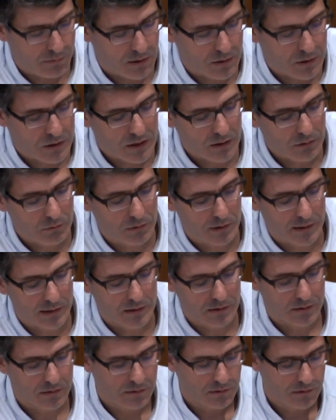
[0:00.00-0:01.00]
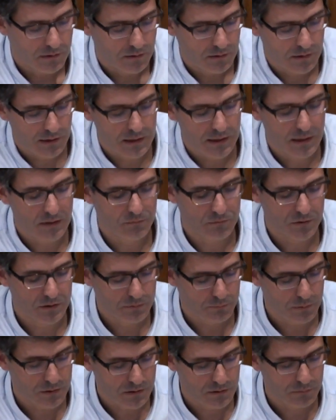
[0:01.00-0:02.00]
articulate the idea of
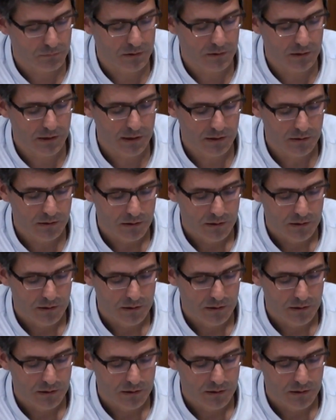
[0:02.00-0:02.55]
responsibility,